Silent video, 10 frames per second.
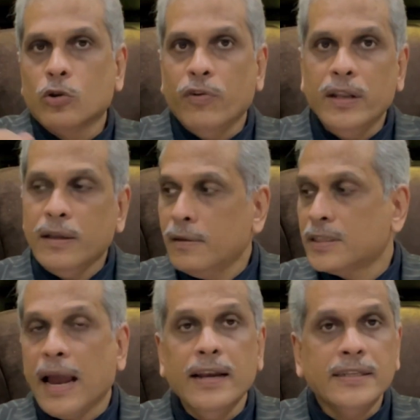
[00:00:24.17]
So when the
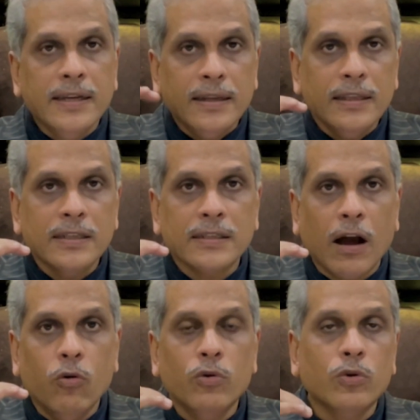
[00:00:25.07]
child is hearing this
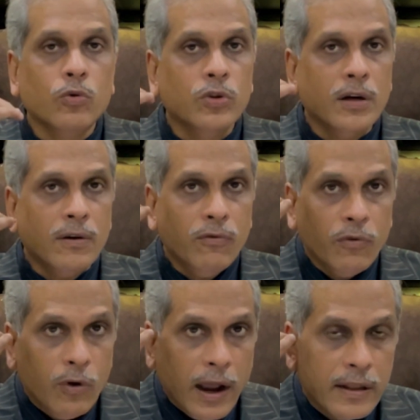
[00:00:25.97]
sound through the,
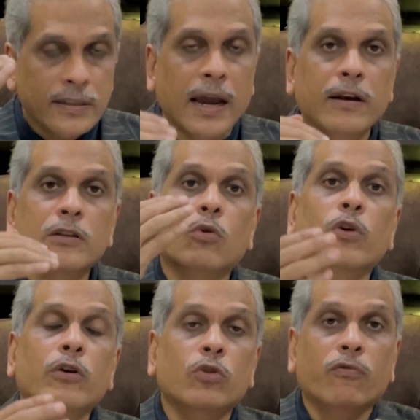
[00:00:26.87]
and the sound is
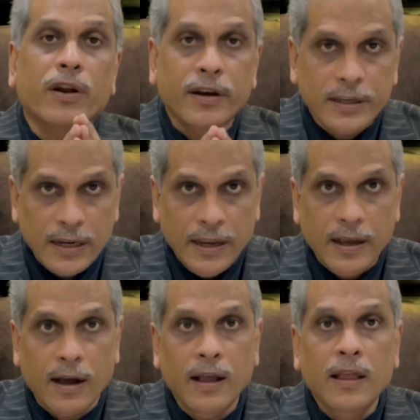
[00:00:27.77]
going into the Wernicke
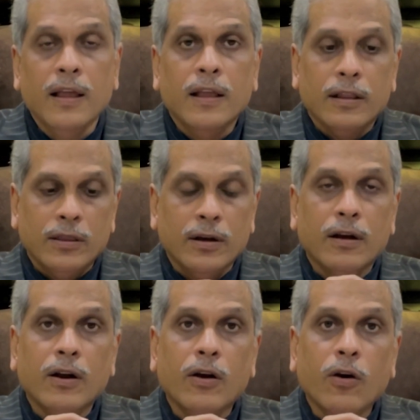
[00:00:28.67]
area,
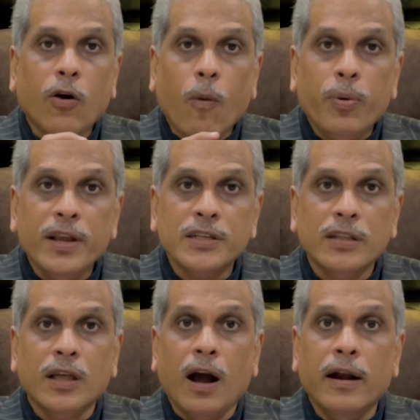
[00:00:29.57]
the
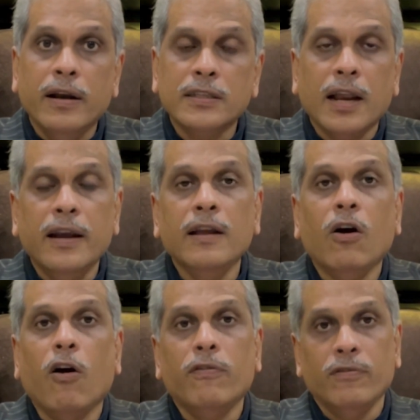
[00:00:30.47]
comprehension, the
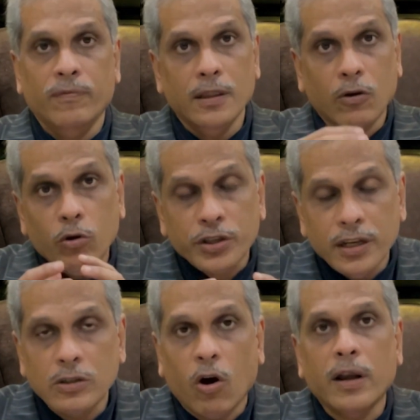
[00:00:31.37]
understanding of the
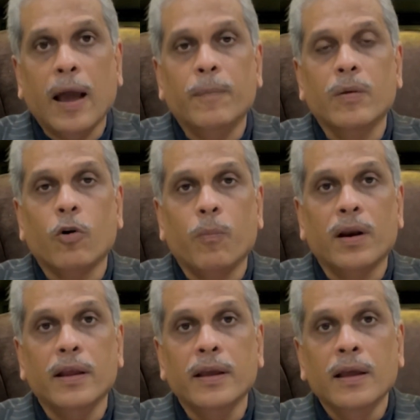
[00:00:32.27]
question is not happening
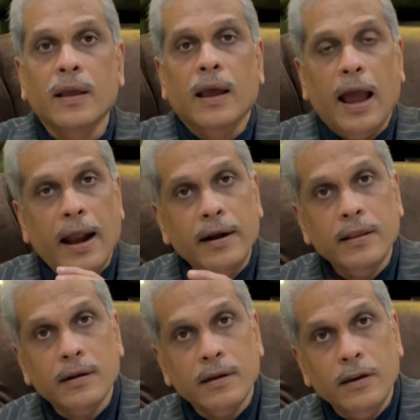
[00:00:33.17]
properly,
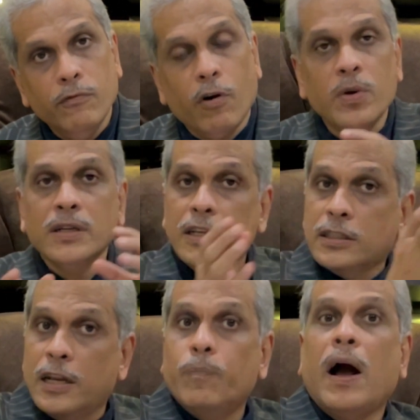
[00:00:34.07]
and the information
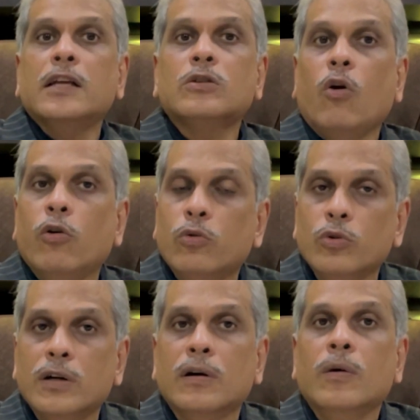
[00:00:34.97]
is then passed on
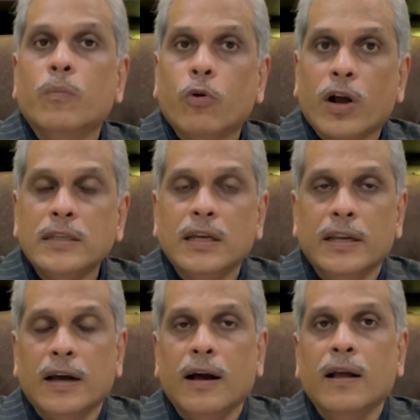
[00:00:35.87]
to the Broca's
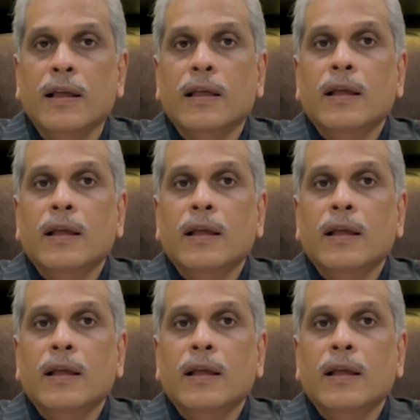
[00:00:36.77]
area,